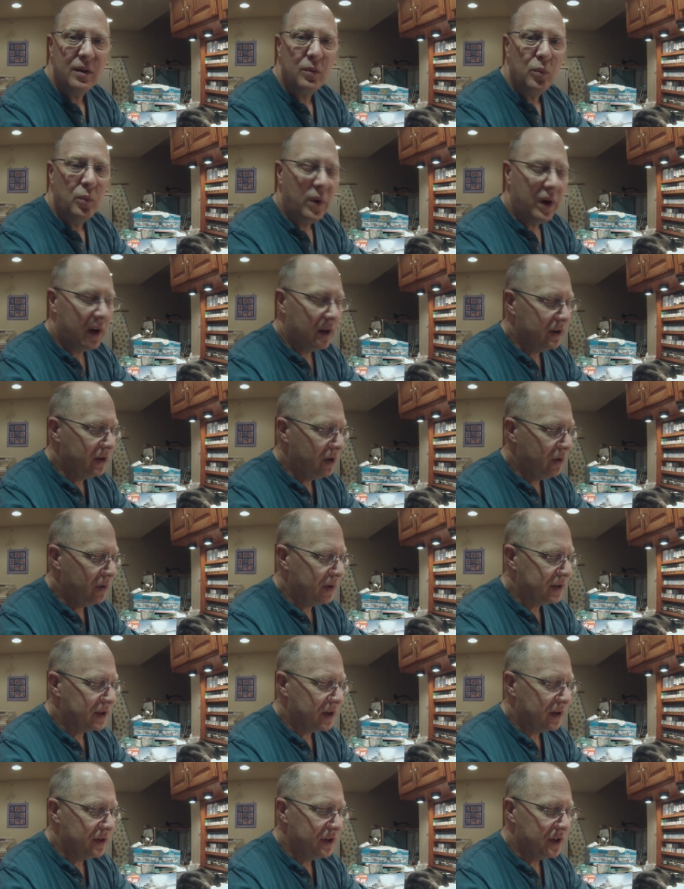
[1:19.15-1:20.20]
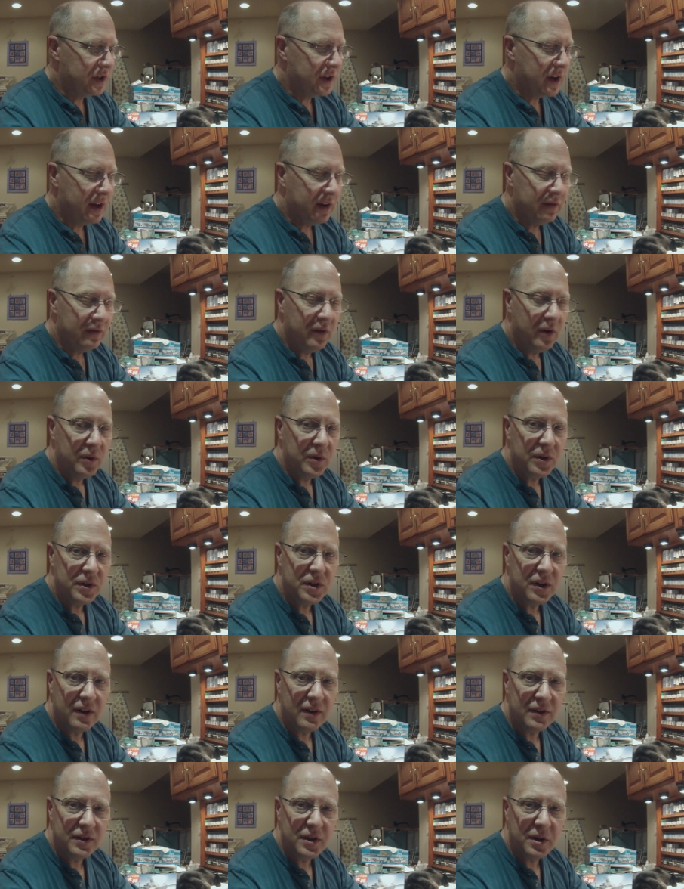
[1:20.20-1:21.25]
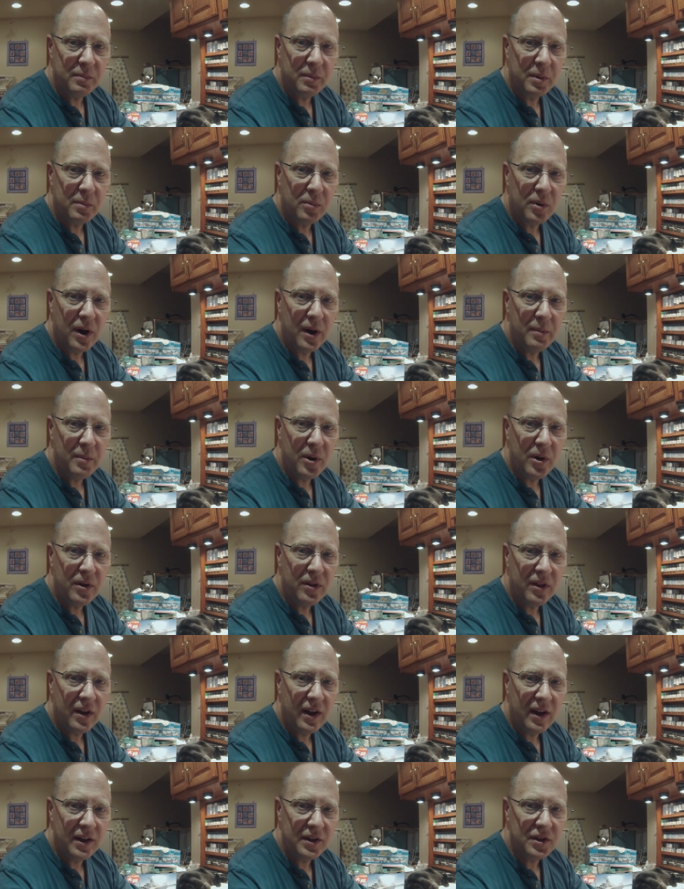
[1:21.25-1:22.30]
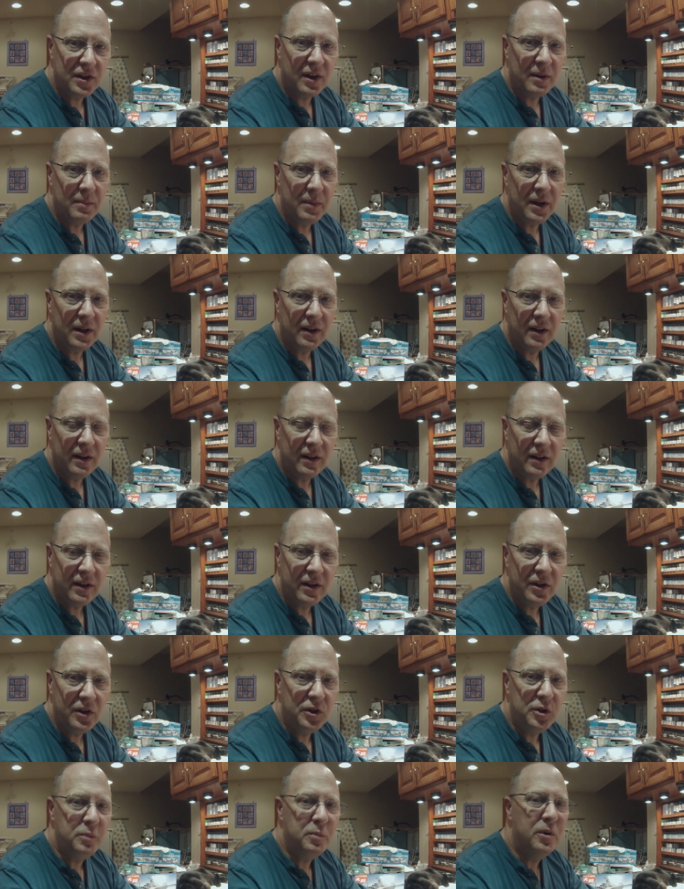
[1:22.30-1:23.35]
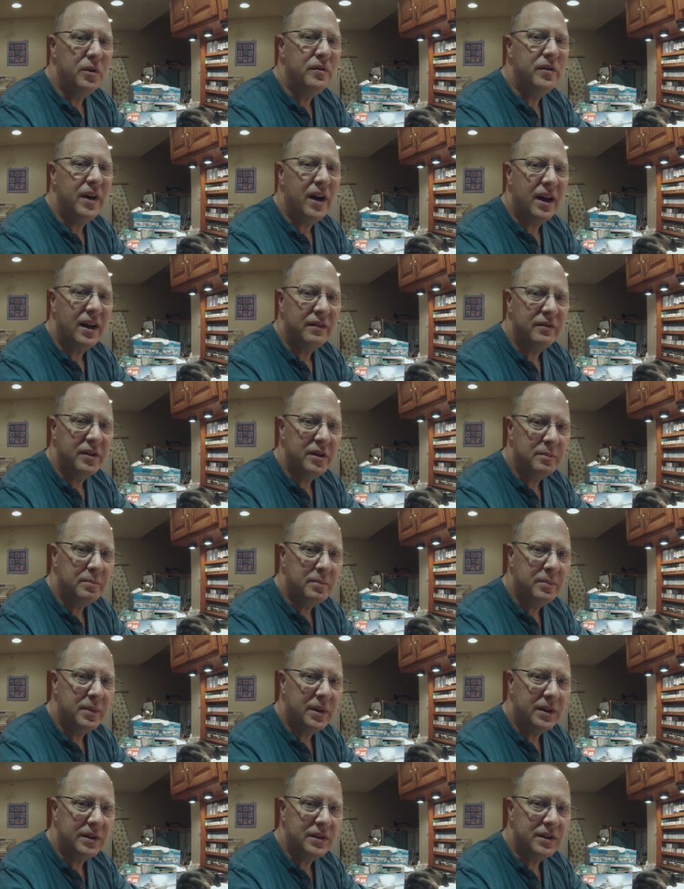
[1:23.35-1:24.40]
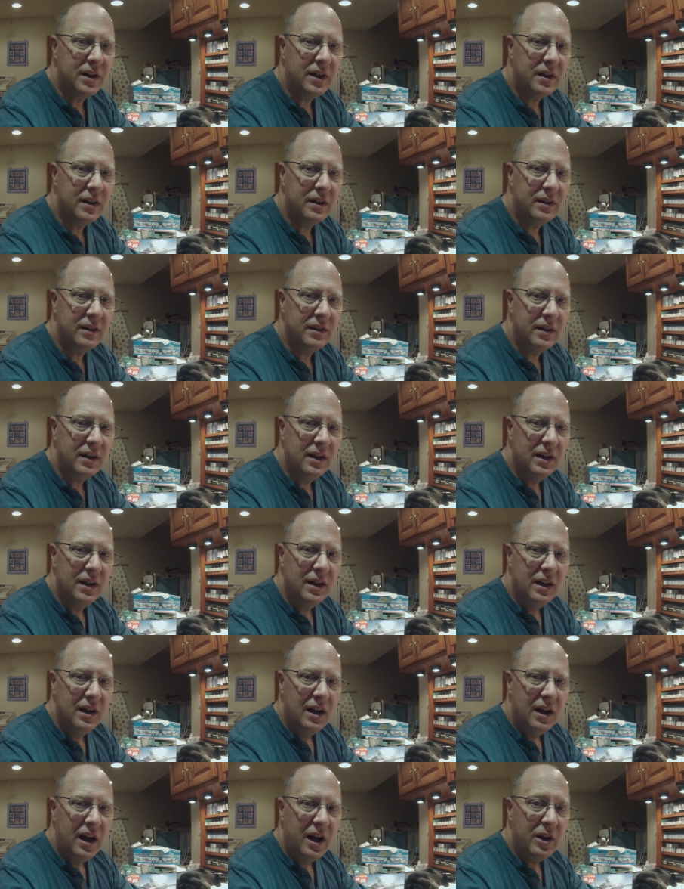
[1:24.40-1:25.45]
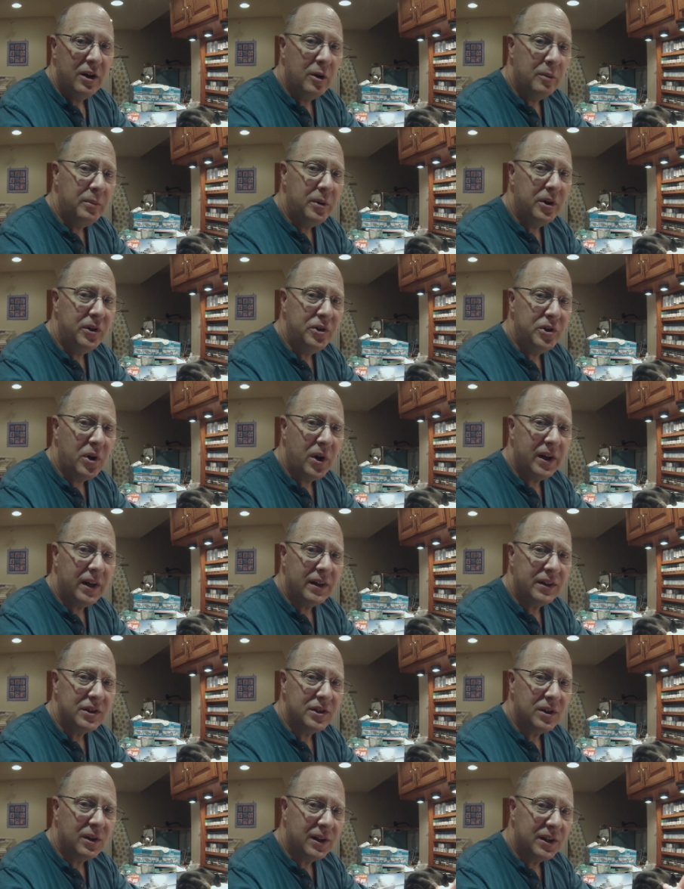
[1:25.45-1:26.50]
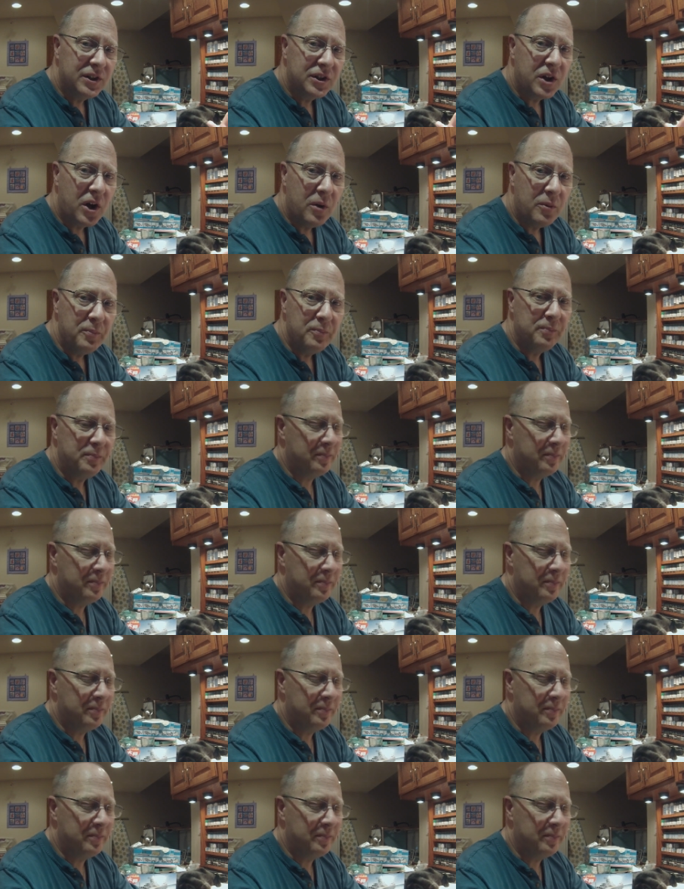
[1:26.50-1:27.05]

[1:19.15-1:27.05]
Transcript: what I'll do is I'll just kind of focus on some of the primary things, and I'll make a huge movie out of it. But I hope you enjoy it. So let's go.